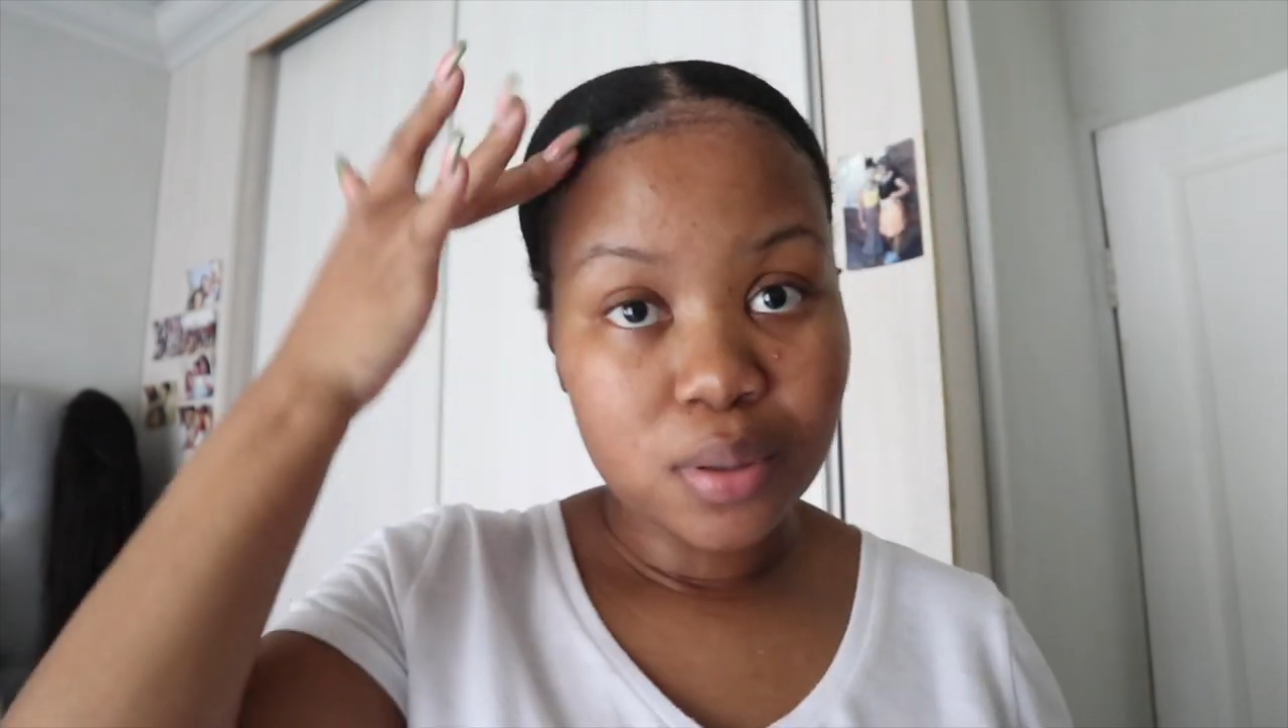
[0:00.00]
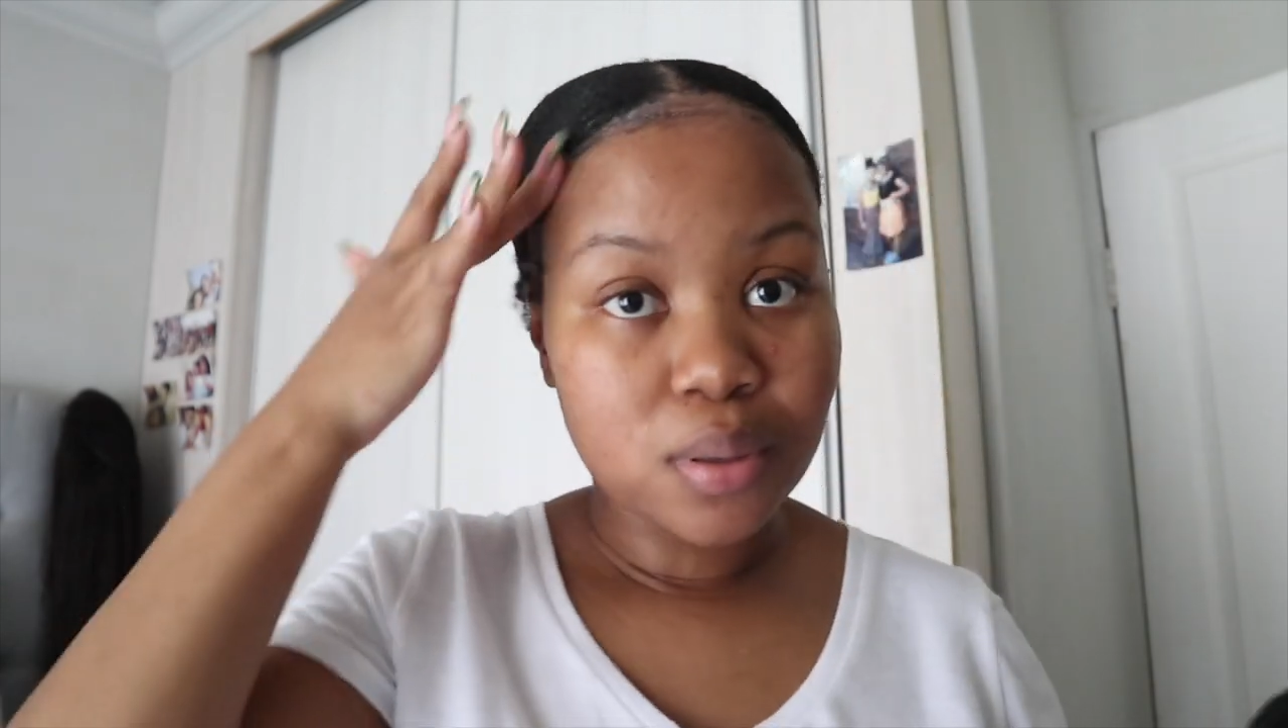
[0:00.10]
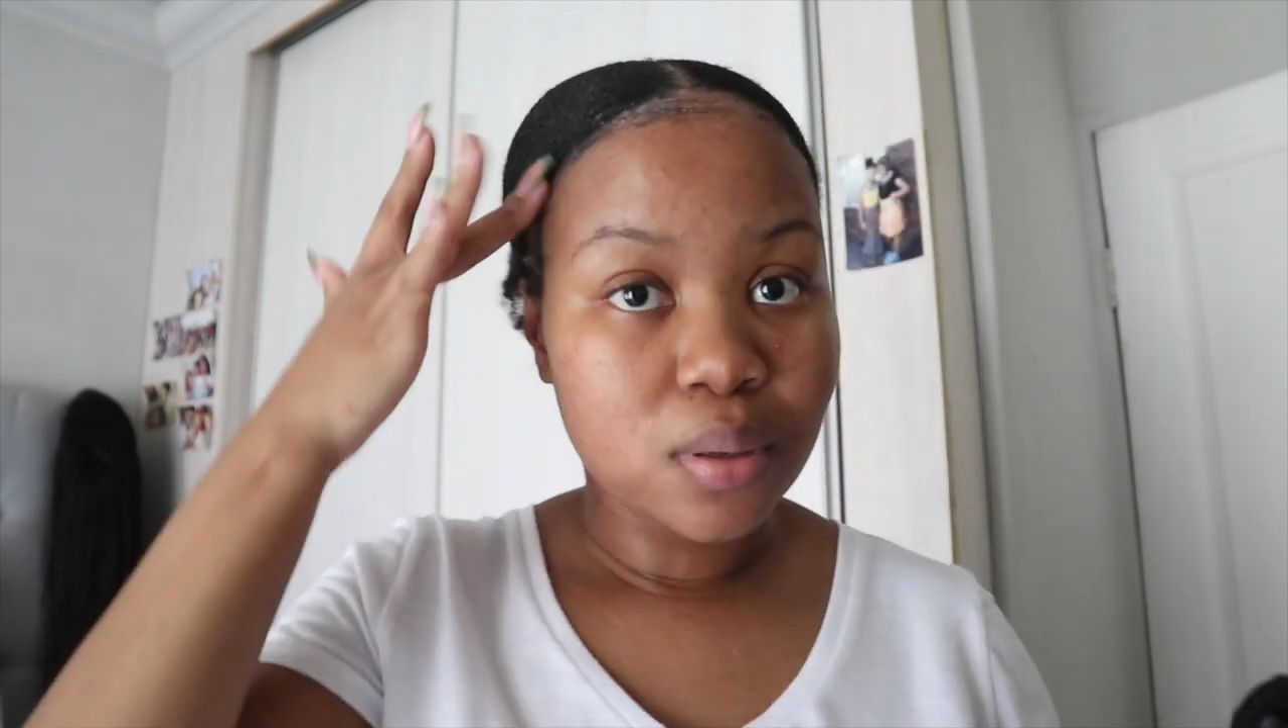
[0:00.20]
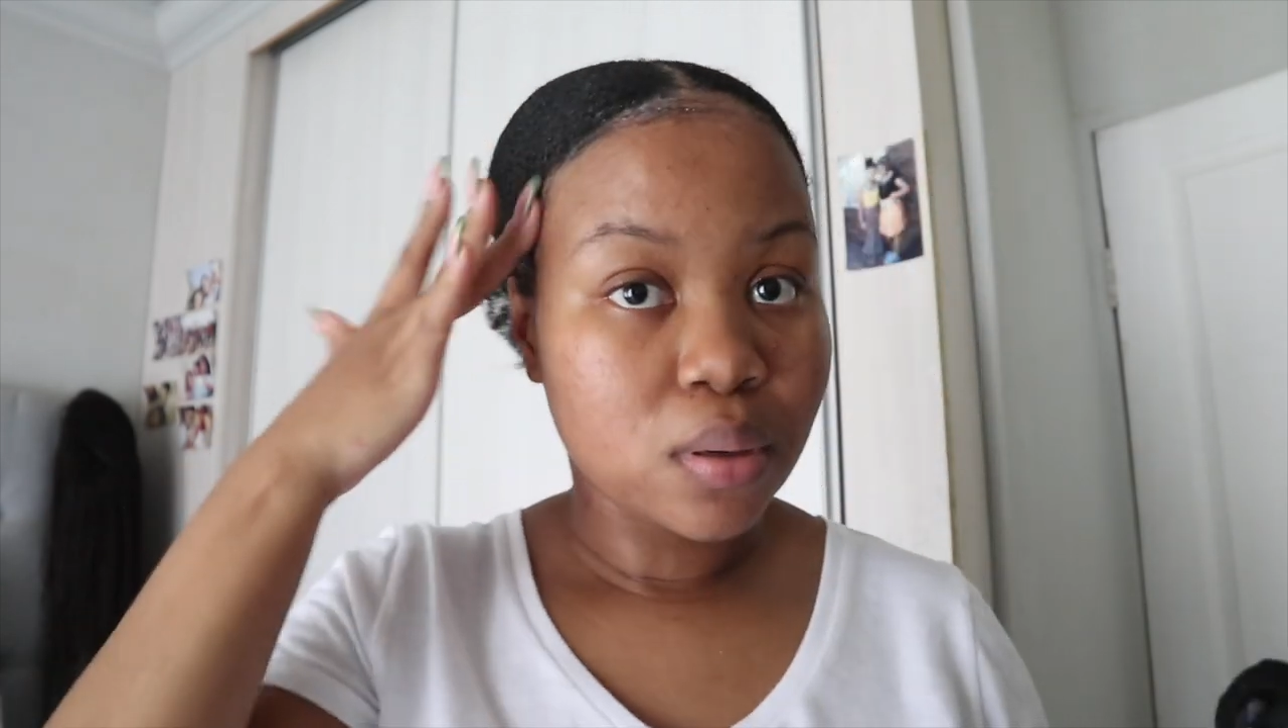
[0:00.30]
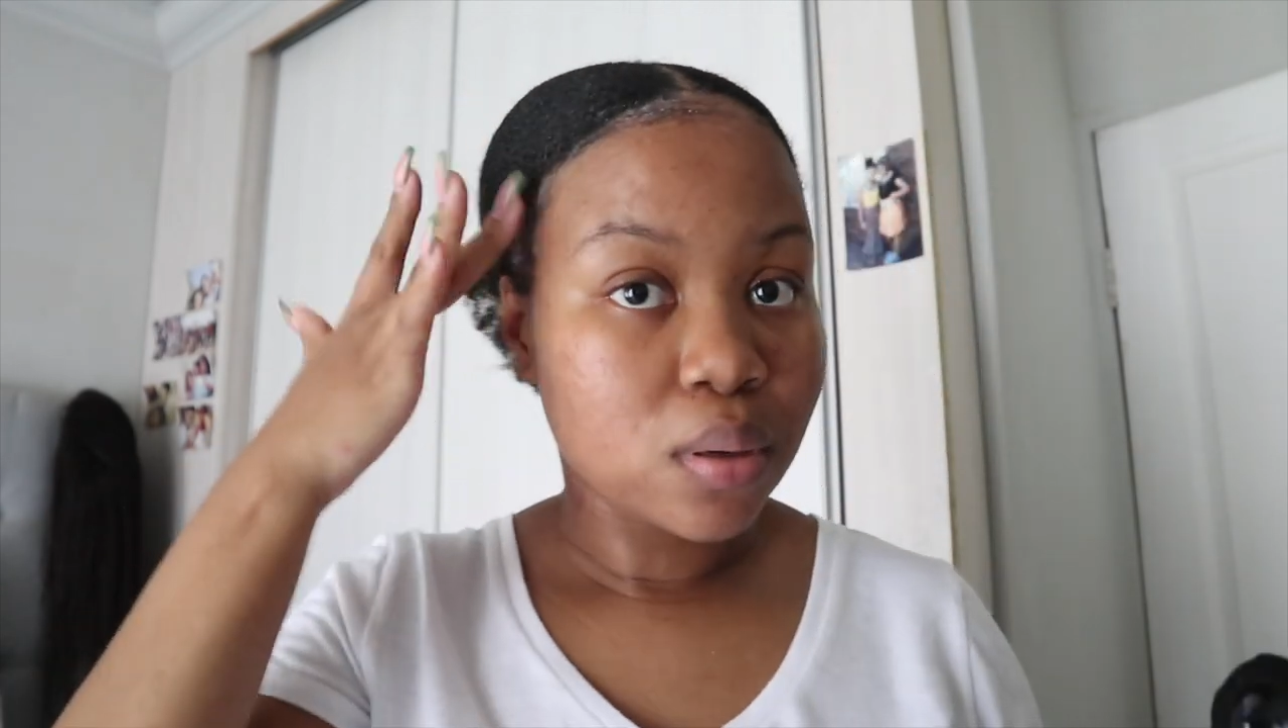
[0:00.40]

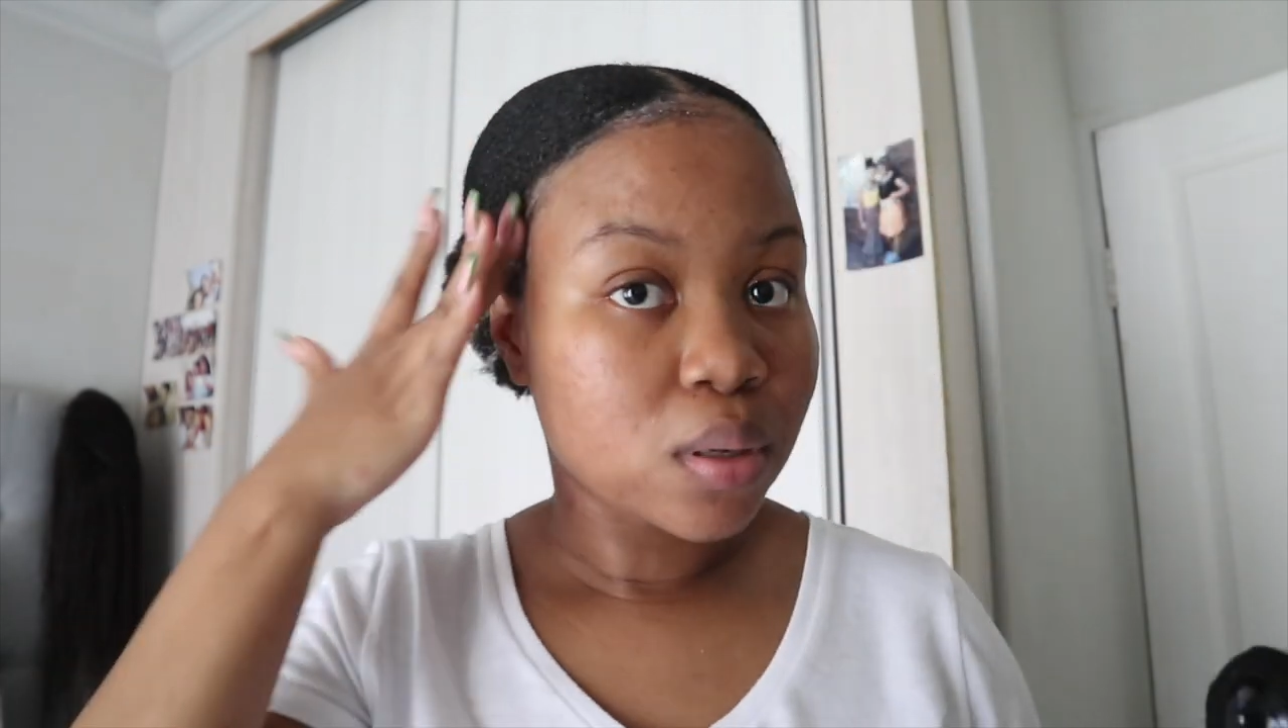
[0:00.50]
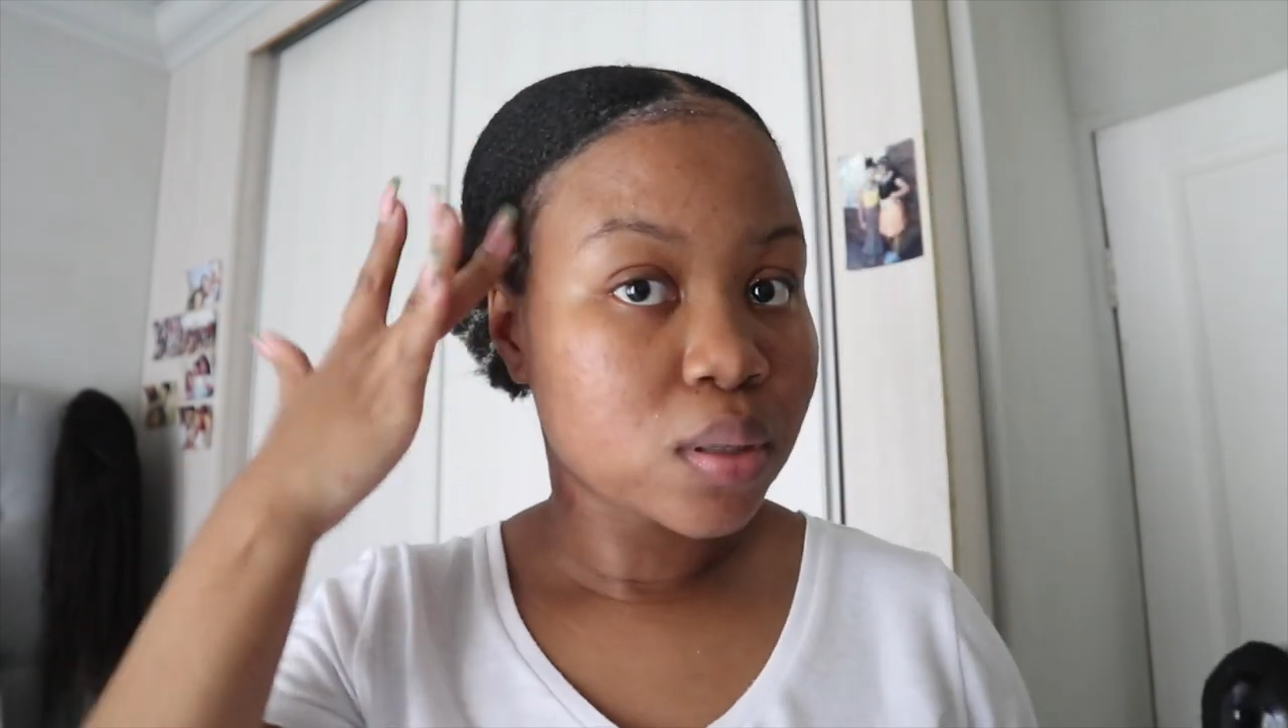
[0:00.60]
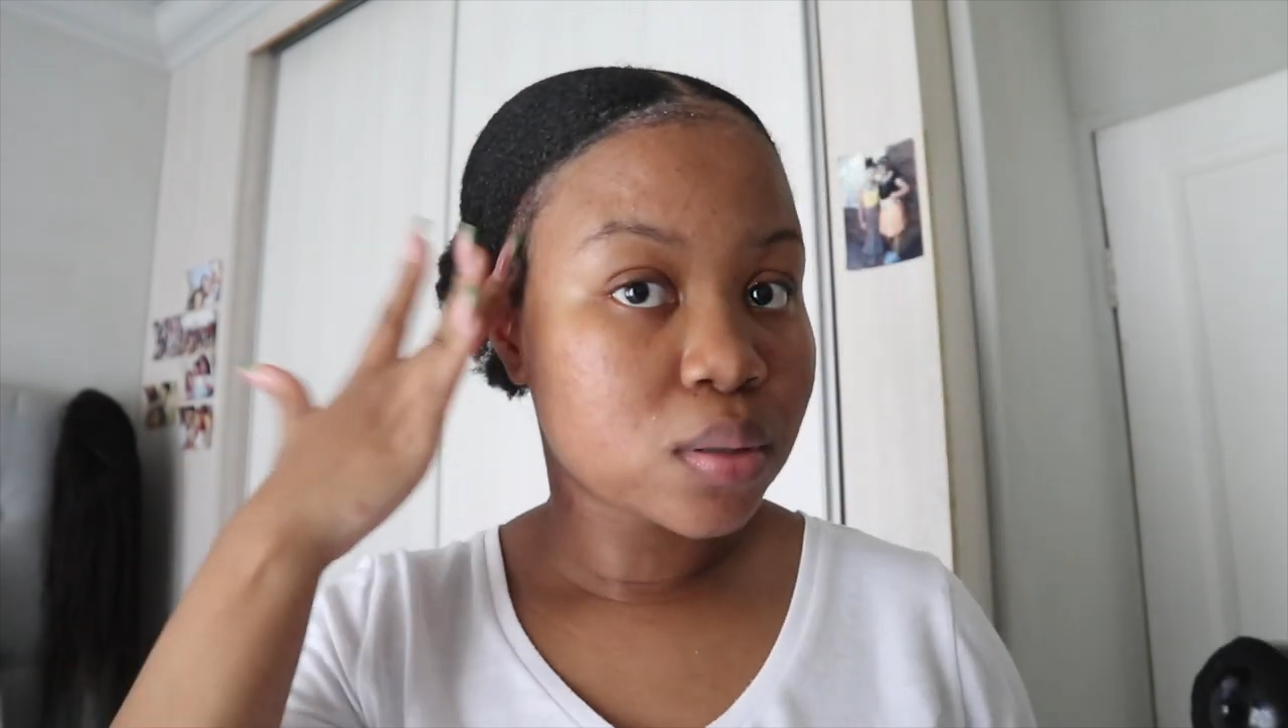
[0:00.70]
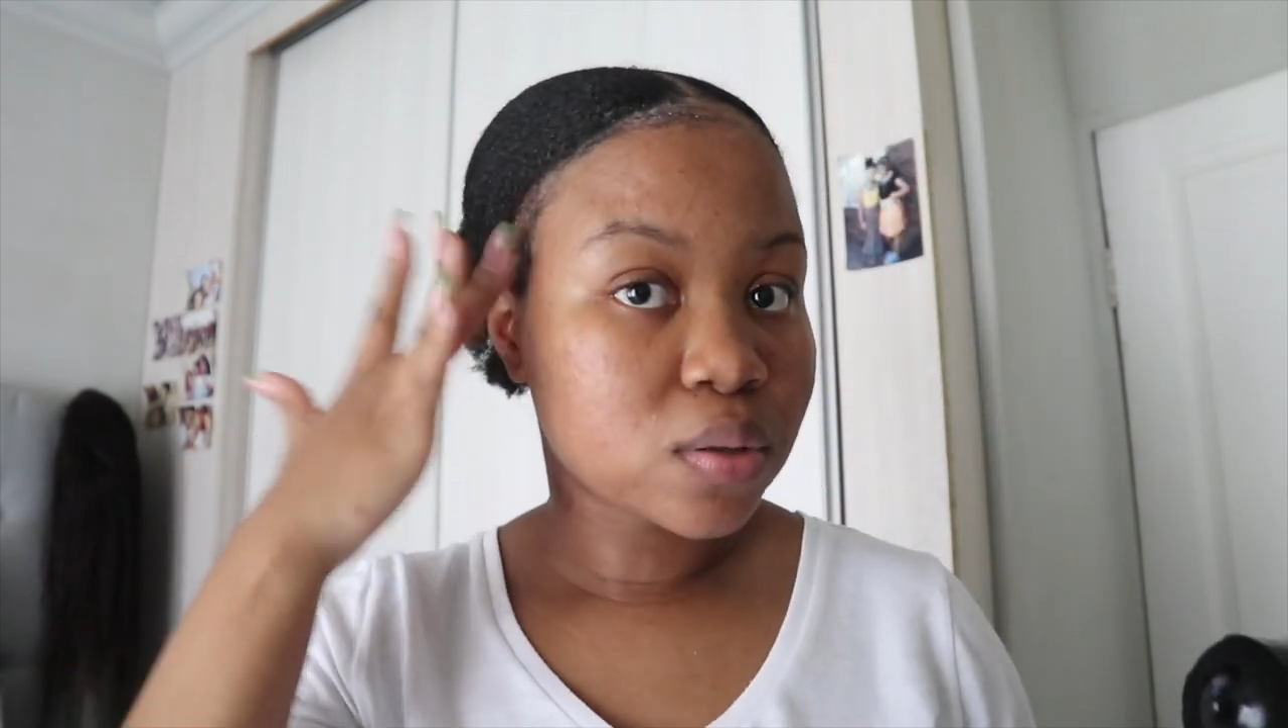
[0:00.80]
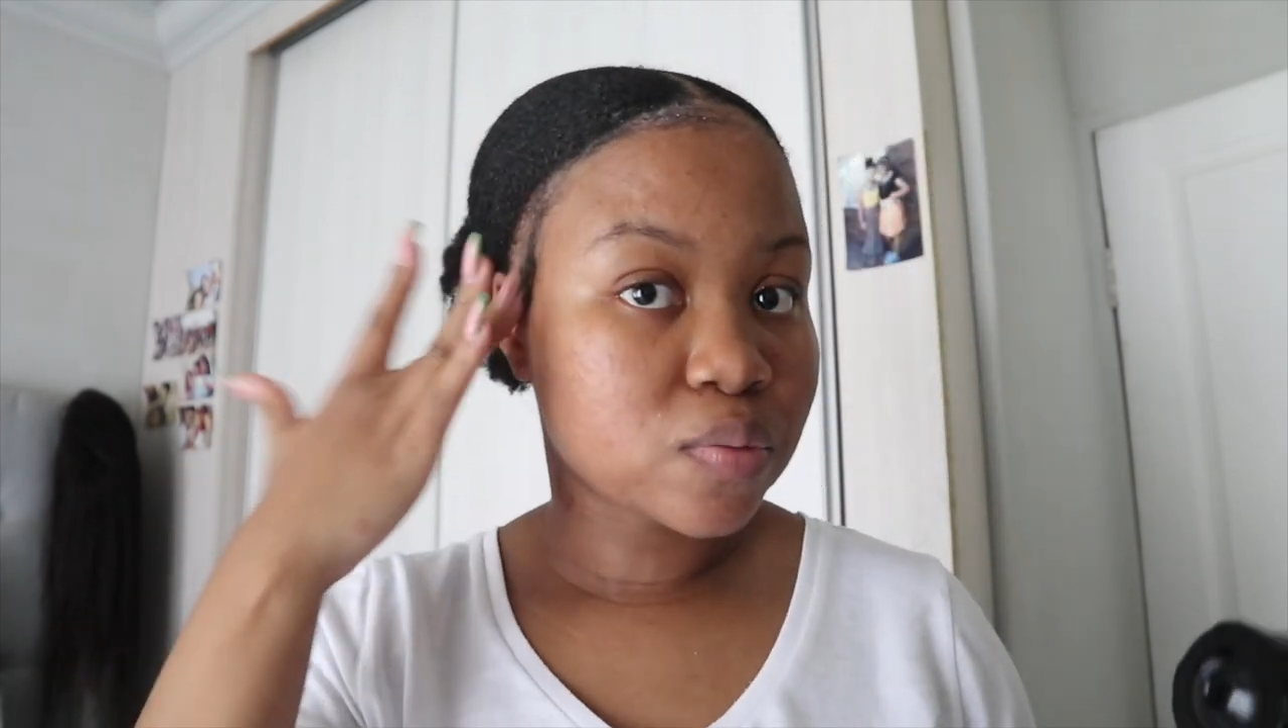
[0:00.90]
a
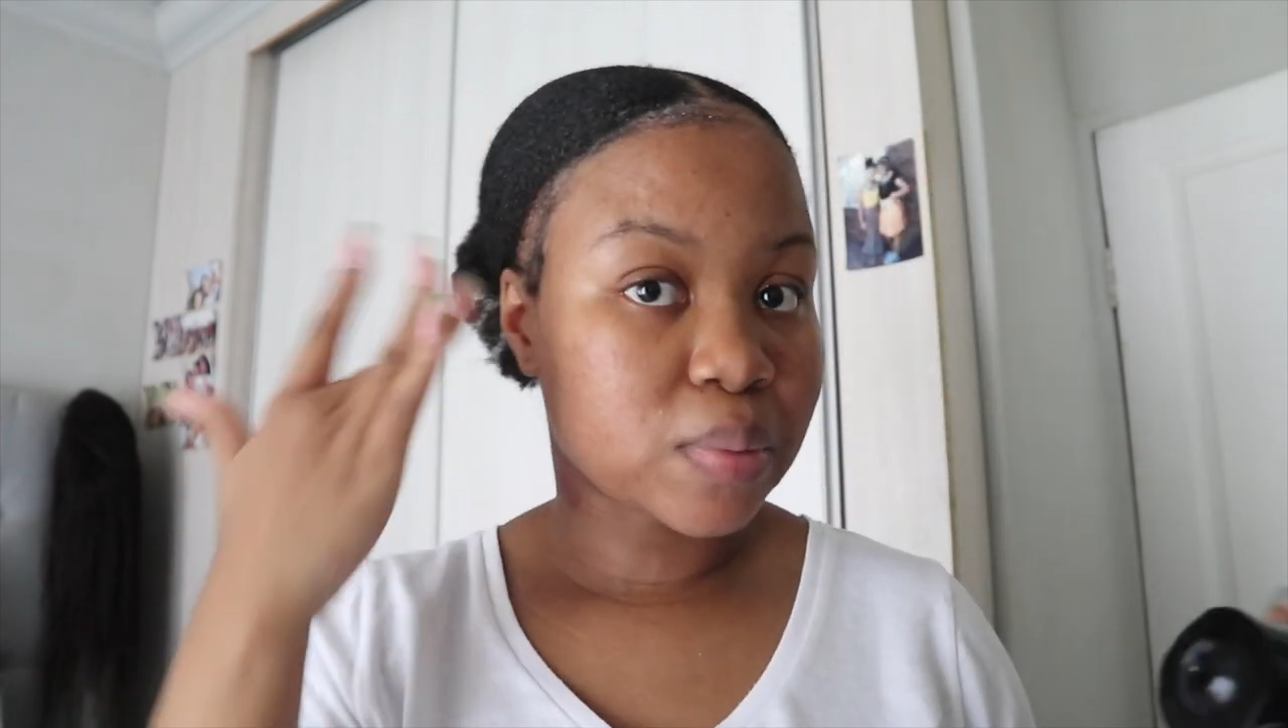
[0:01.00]
lot of